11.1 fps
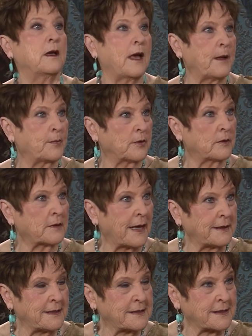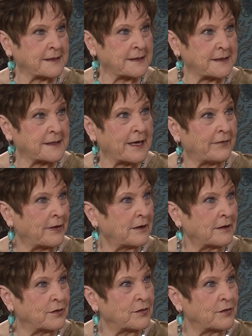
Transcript: April nineteen sixty-seven,